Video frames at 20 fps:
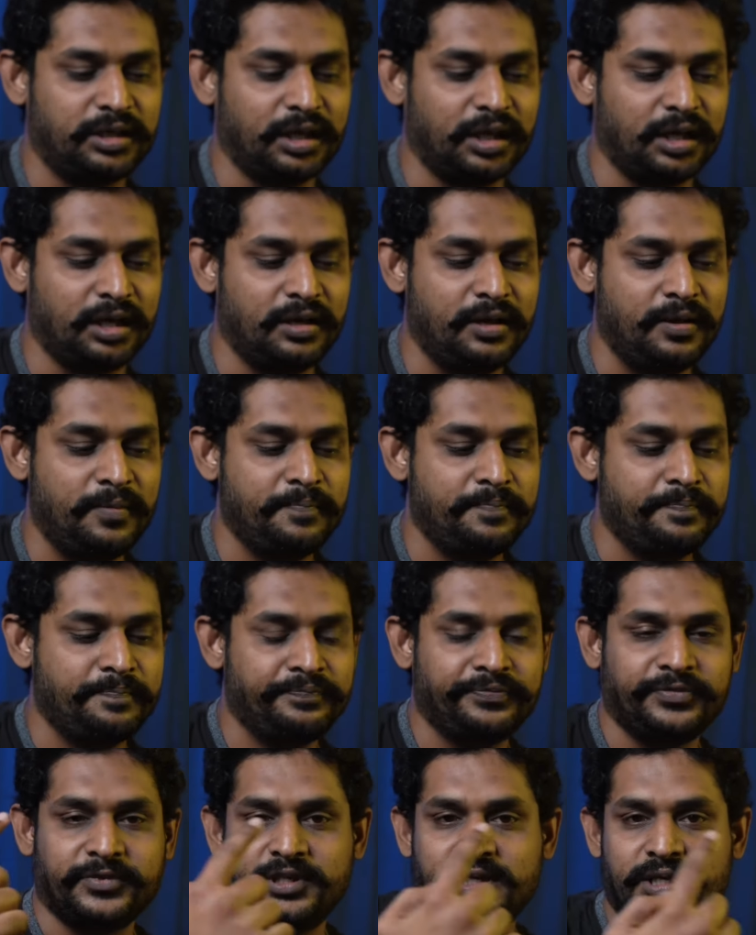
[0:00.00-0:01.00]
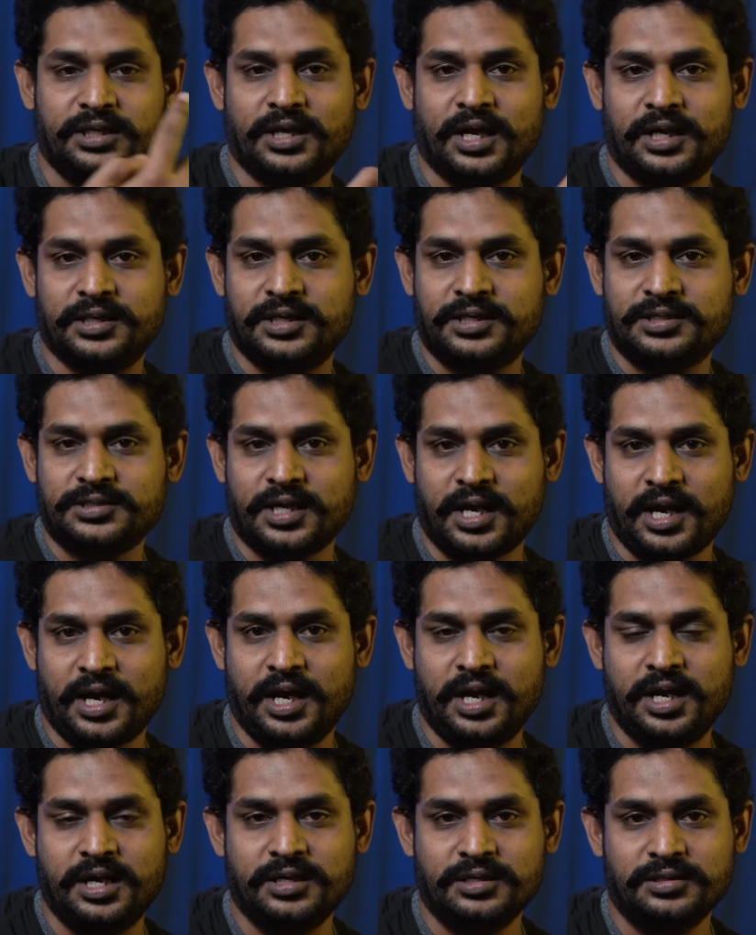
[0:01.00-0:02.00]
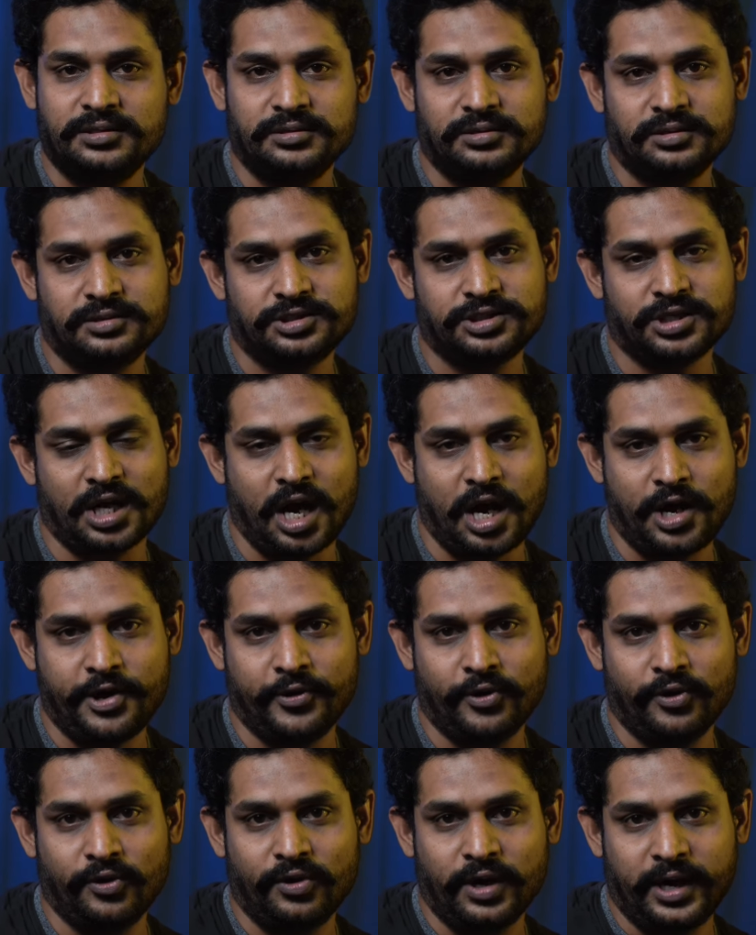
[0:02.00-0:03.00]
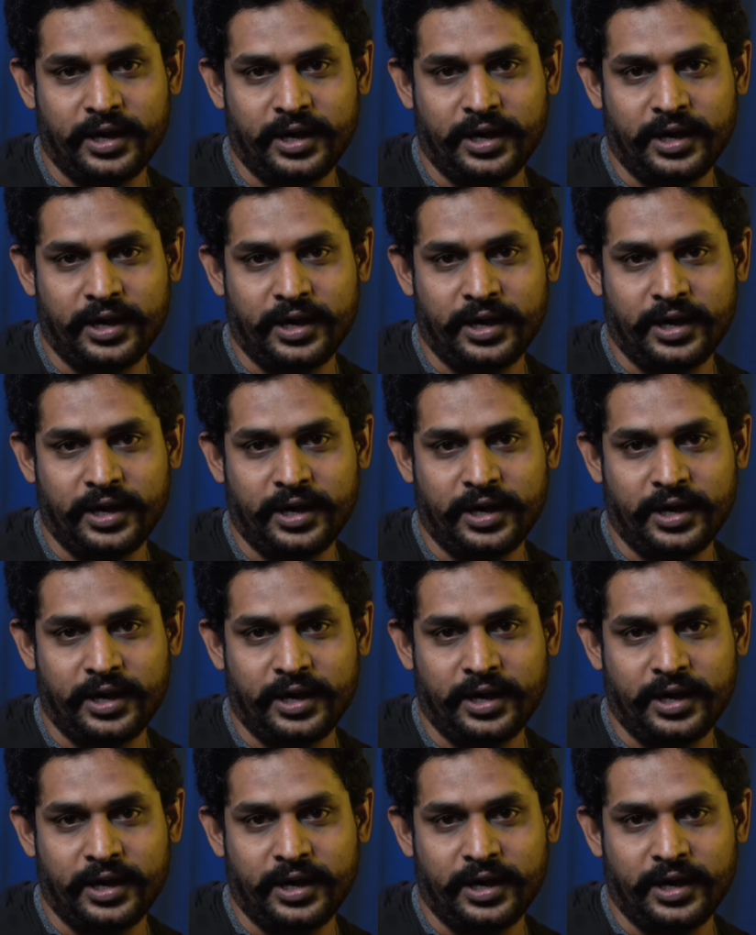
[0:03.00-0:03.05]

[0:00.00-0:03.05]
the other side shadow,